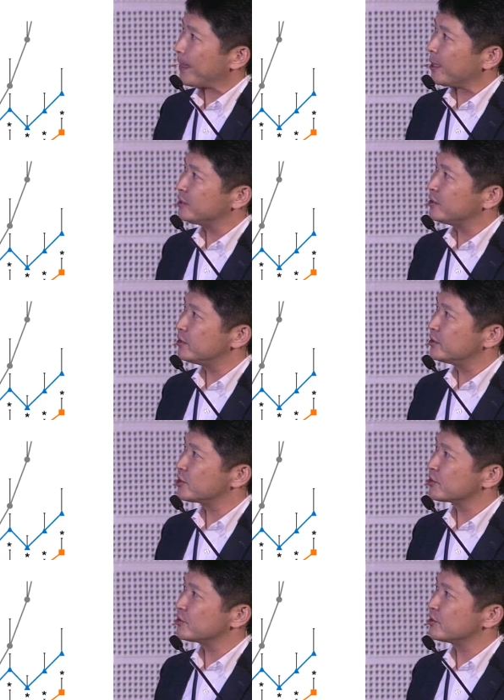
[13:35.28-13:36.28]
he
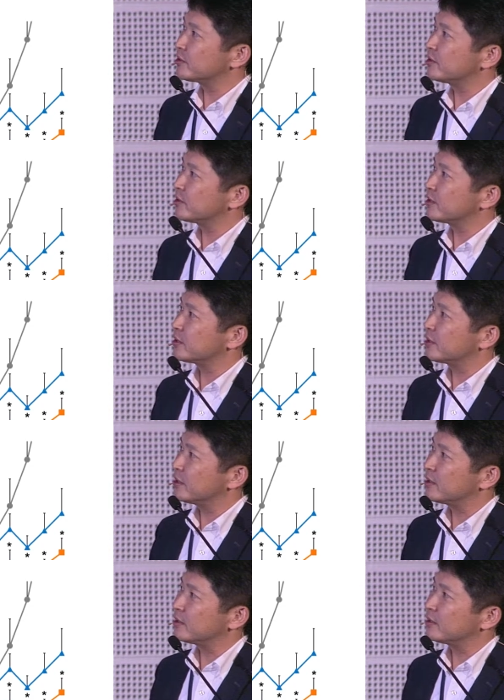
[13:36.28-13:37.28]
injected,
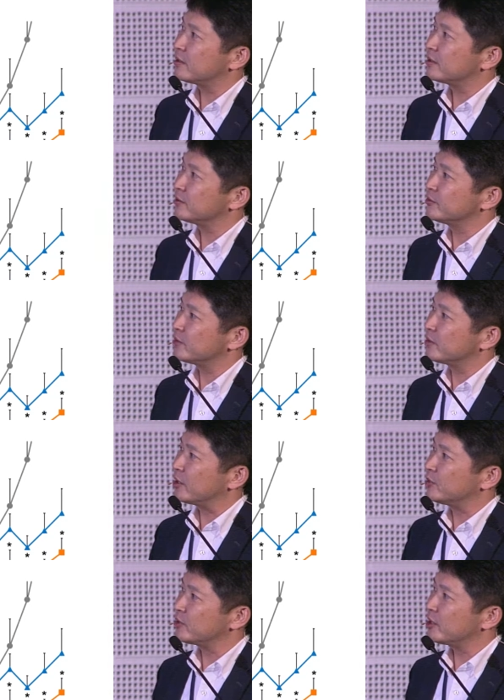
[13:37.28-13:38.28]

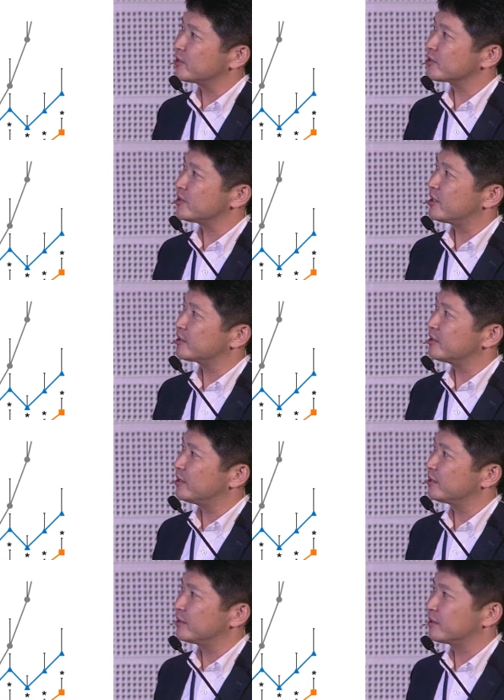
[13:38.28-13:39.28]
immunized that,
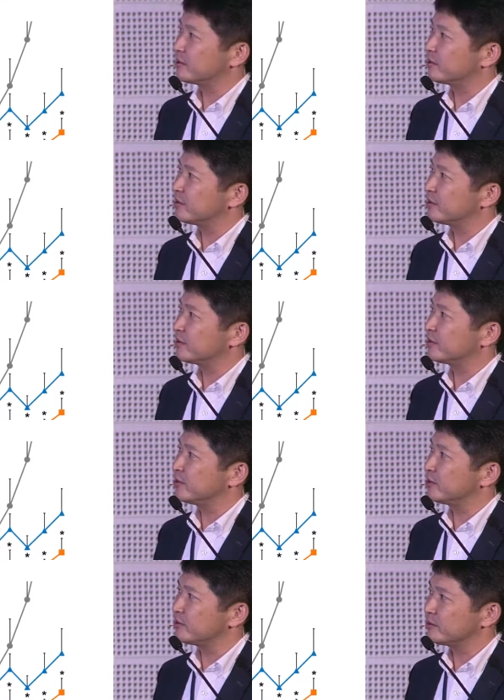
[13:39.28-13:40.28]
and then
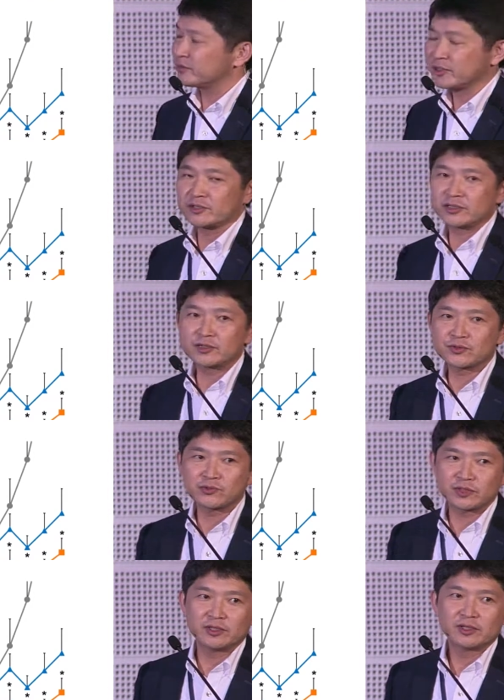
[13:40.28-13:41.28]
he
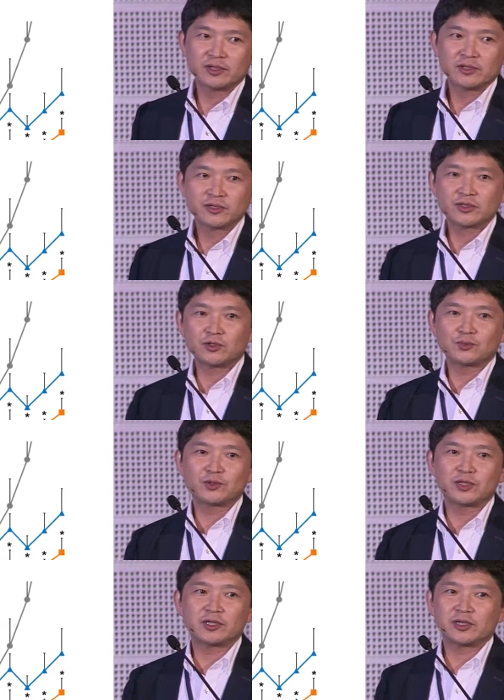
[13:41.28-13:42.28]
successfully stopped
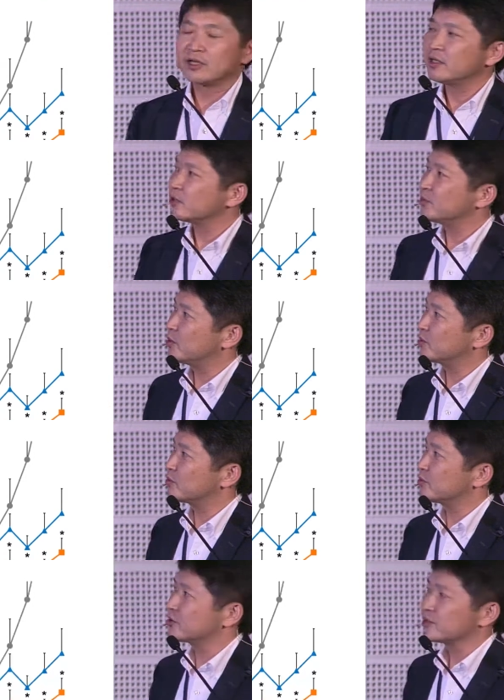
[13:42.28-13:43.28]
the tumor
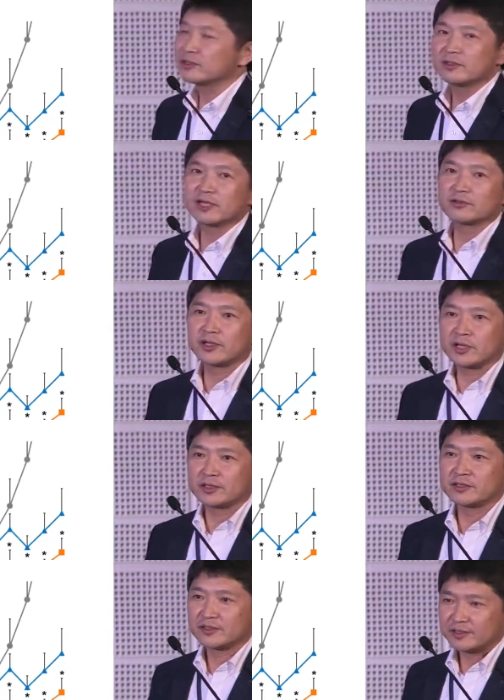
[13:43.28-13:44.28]
growth like
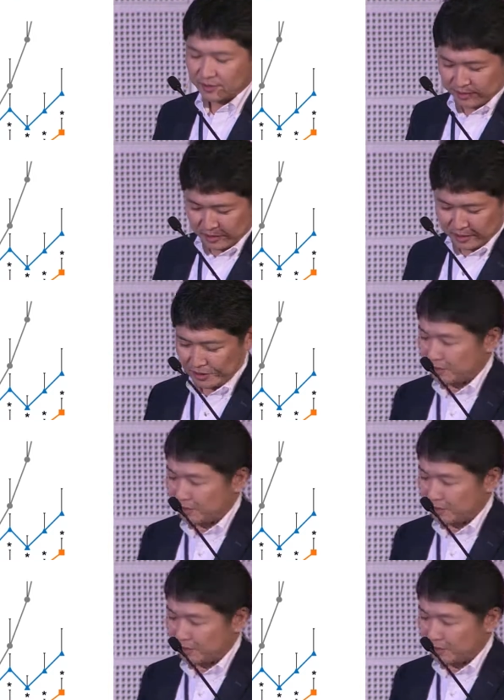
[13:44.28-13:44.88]
that. Yeah,